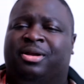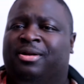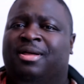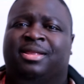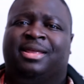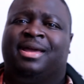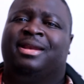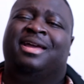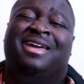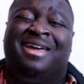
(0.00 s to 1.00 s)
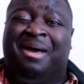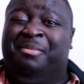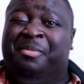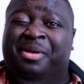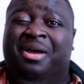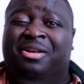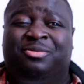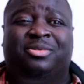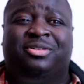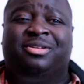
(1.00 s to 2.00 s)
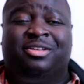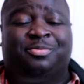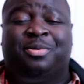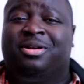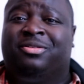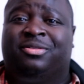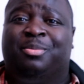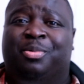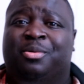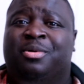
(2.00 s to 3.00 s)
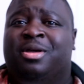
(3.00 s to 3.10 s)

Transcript: and all of that? I'm gonna be honest with you, it's pretty simple.